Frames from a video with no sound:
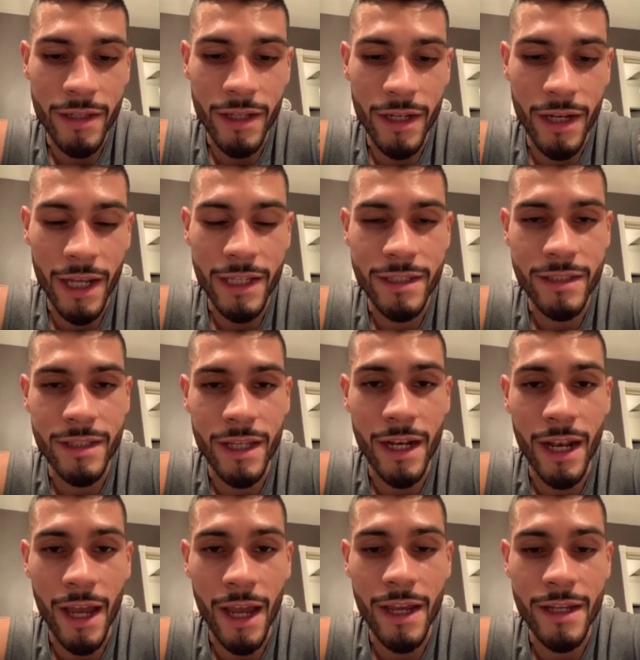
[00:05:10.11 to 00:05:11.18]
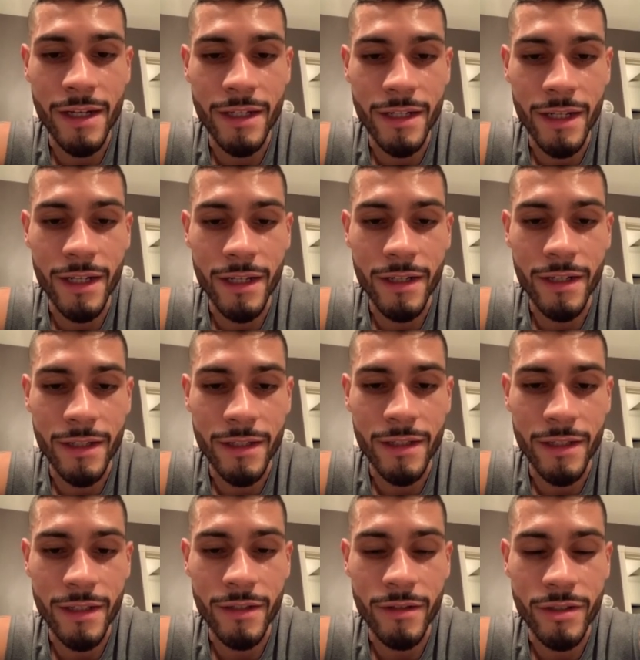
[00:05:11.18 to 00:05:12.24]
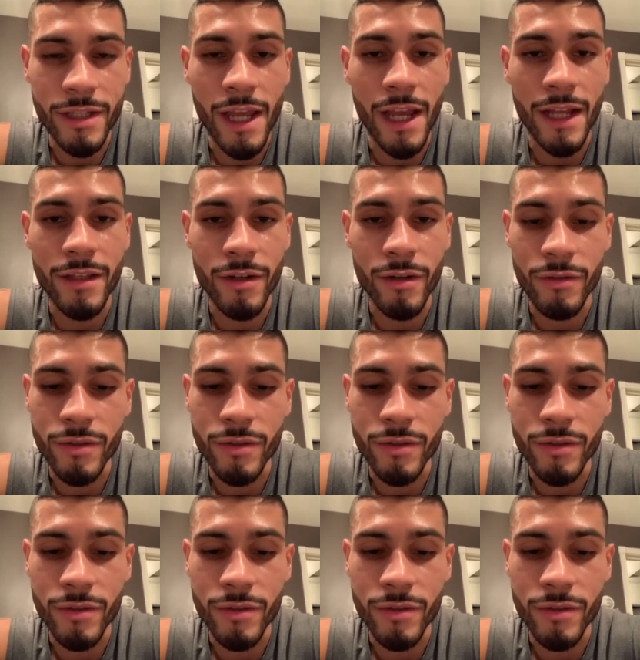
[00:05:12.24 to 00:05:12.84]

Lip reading: the next in line, and they're stacked, you know.